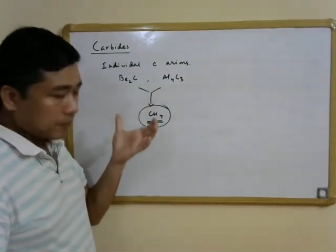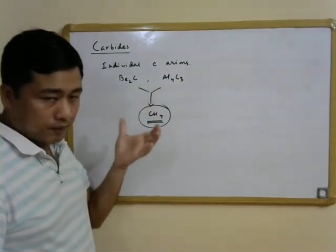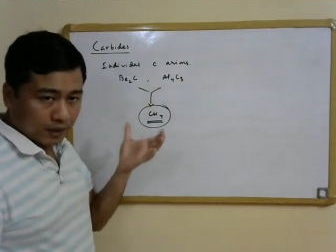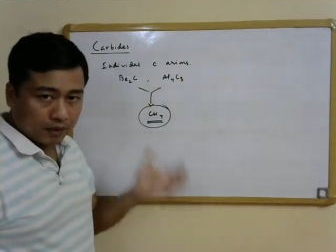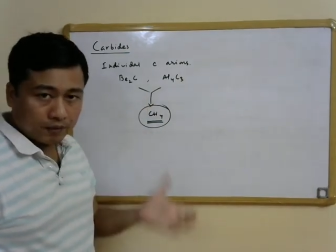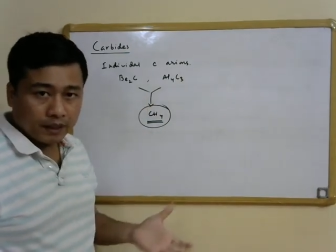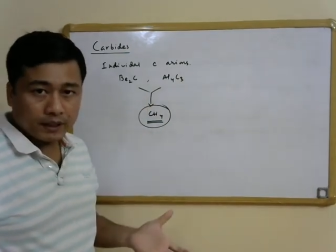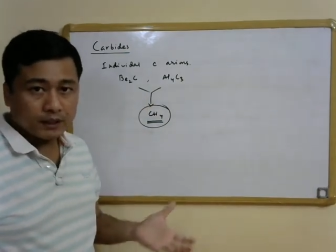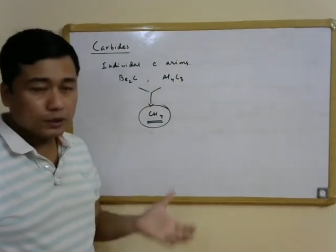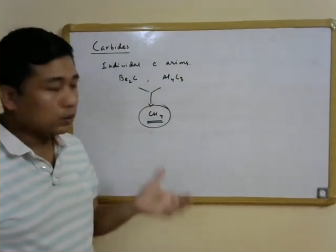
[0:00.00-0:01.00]

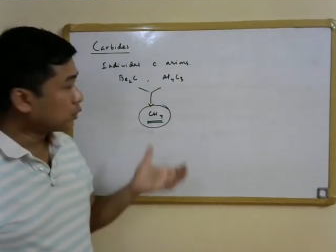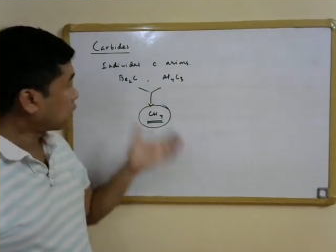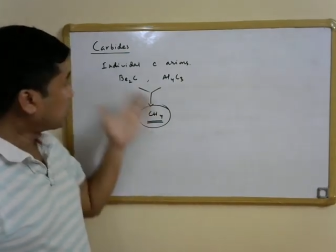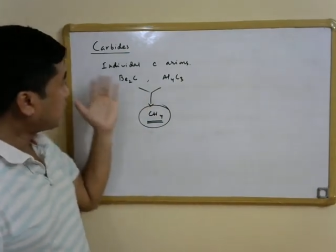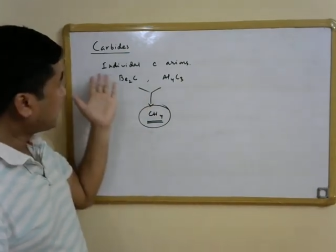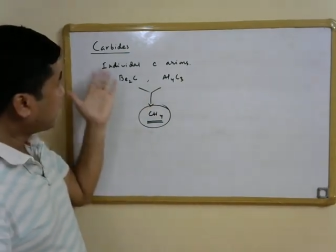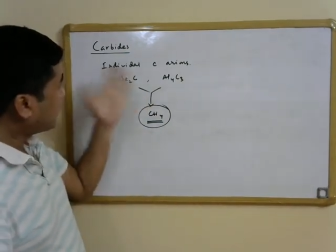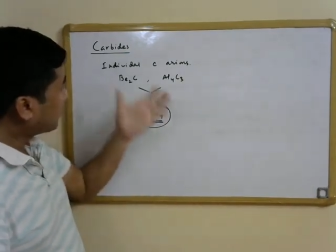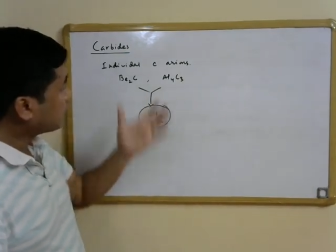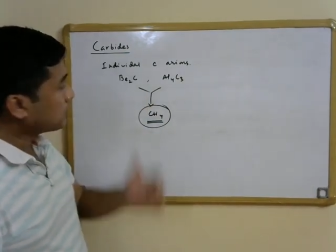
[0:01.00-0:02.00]
carbides which contain
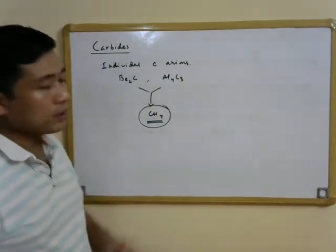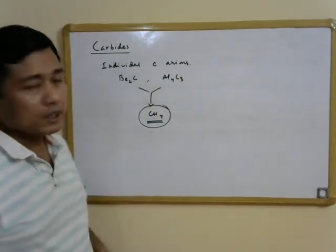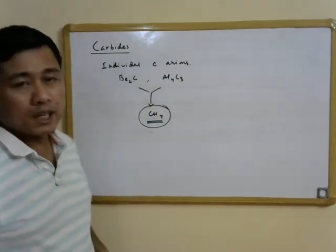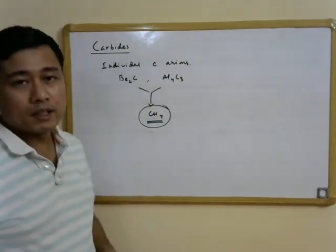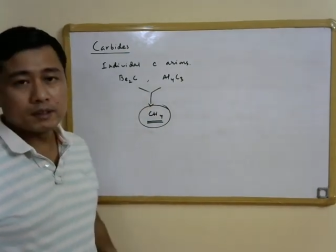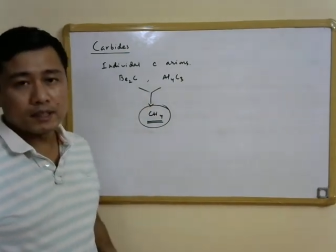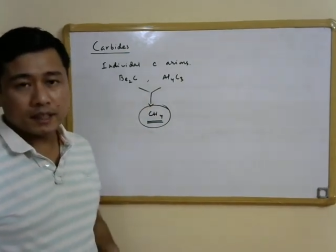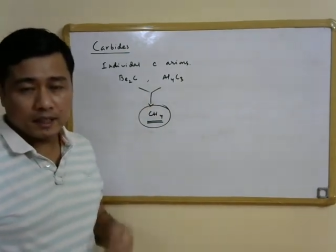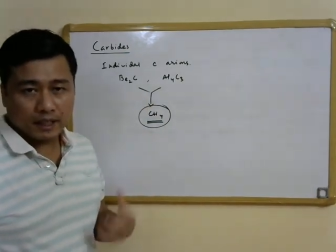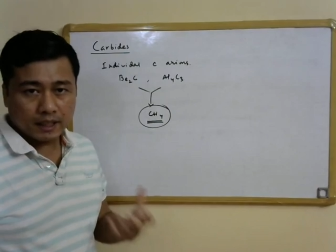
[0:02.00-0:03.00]
individual carbon
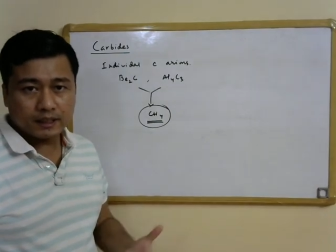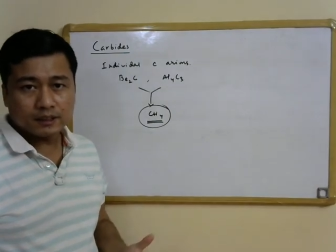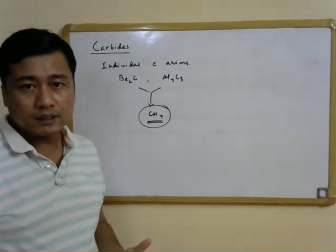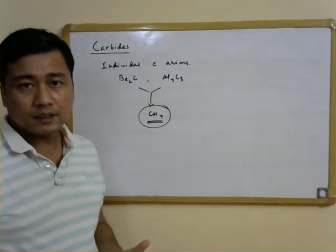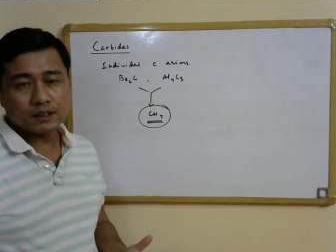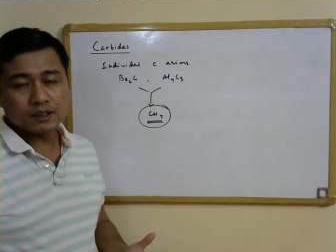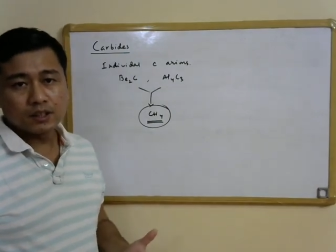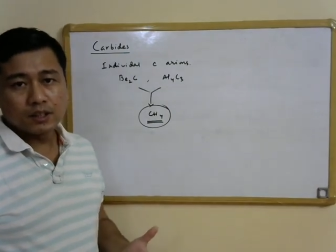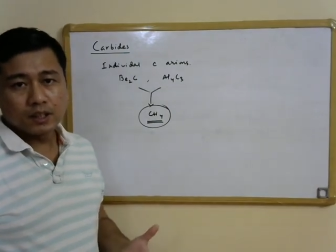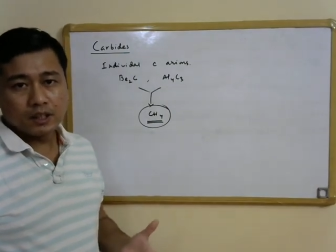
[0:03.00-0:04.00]
anions
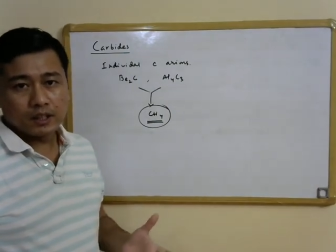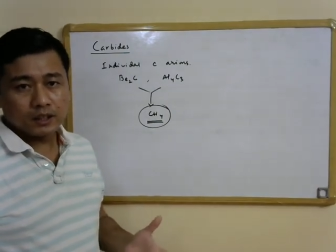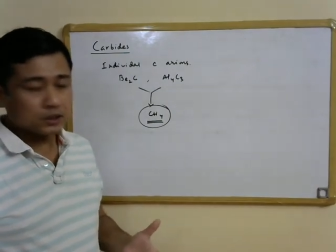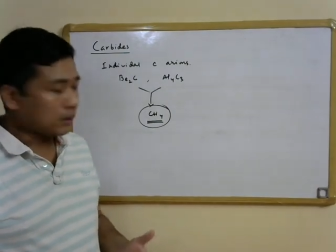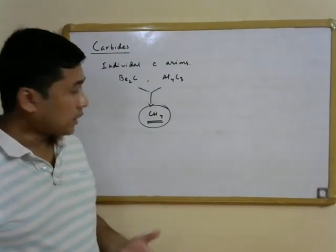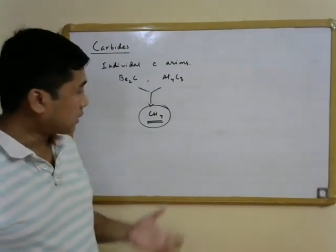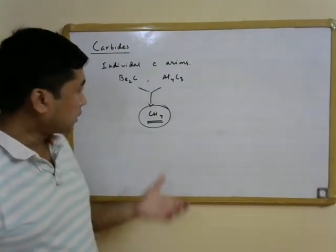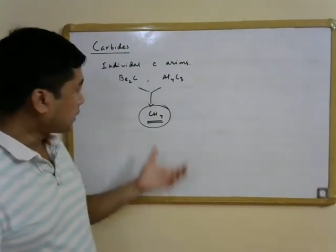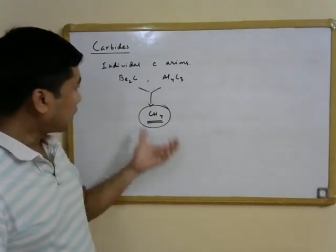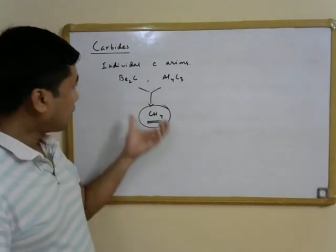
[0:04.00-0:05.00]
in their
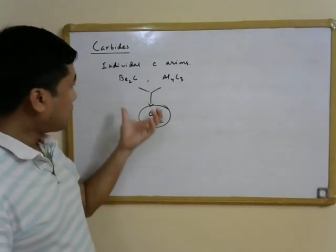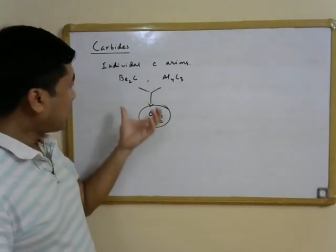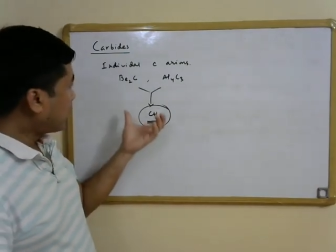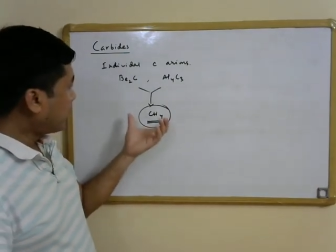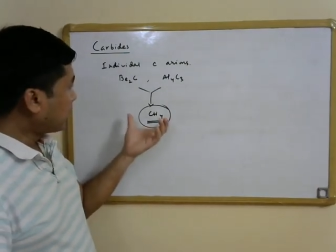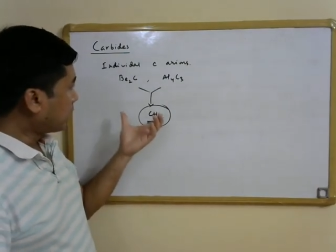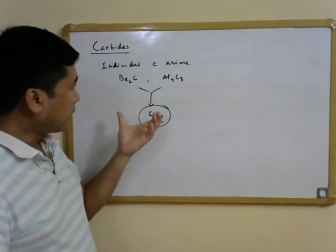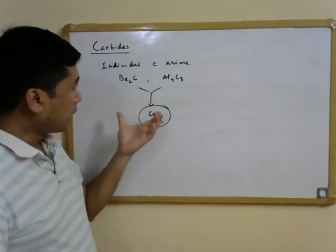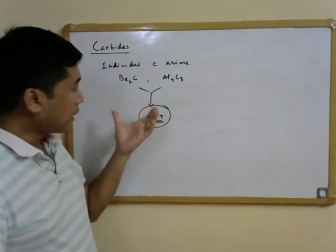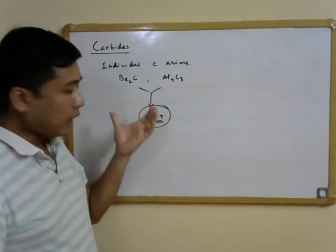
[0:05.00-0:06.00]
structure and
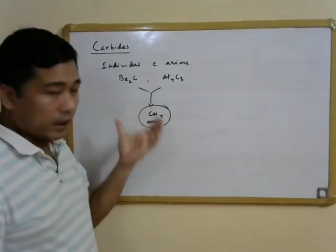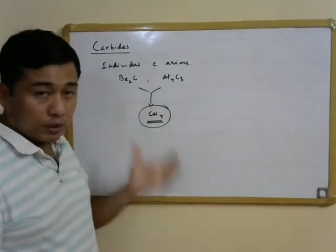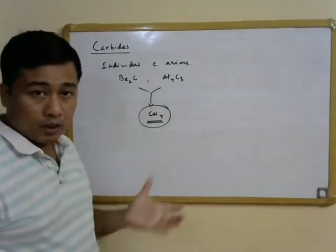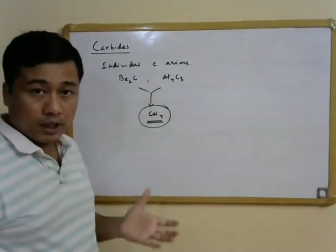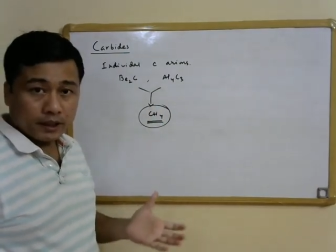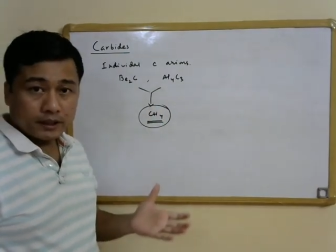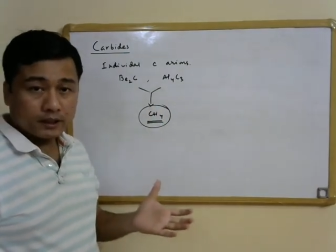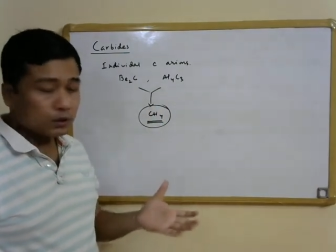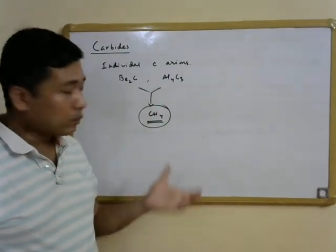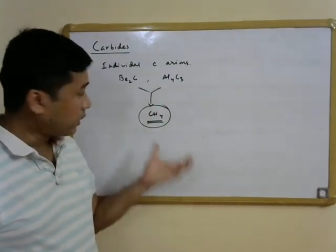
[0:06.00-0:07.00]
they
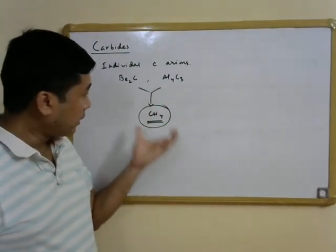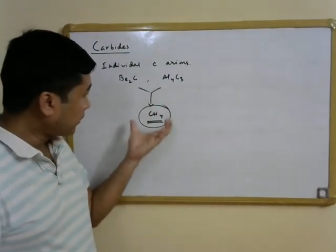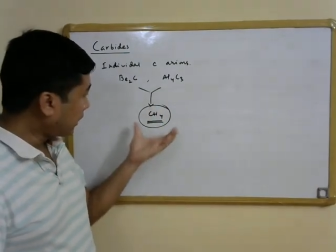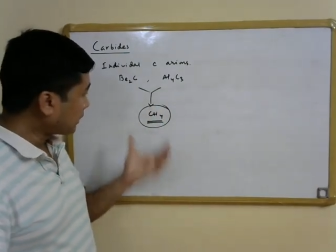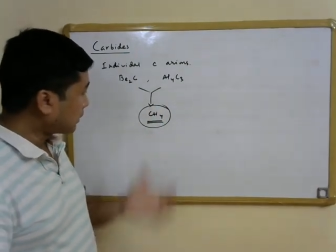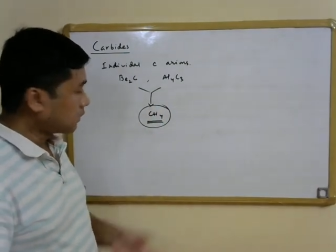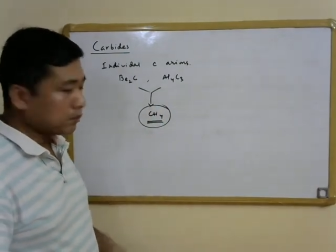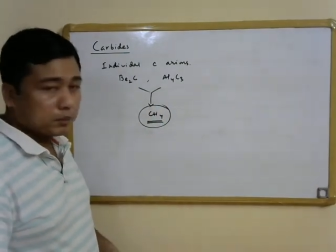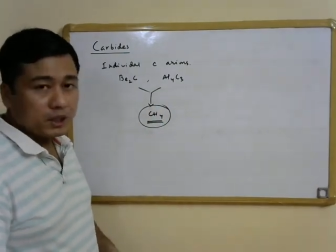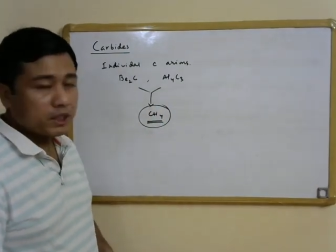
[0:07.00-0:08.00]
hydrolyze to give us some
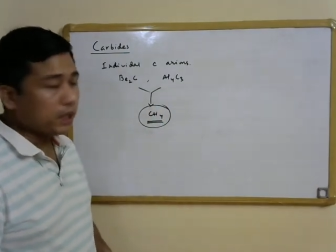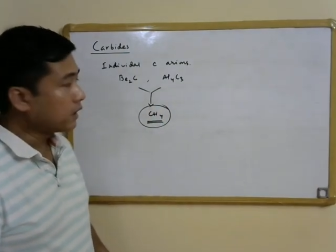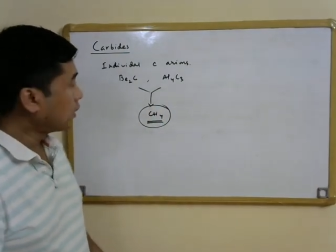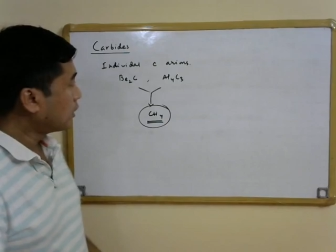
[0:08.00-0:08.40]
methane,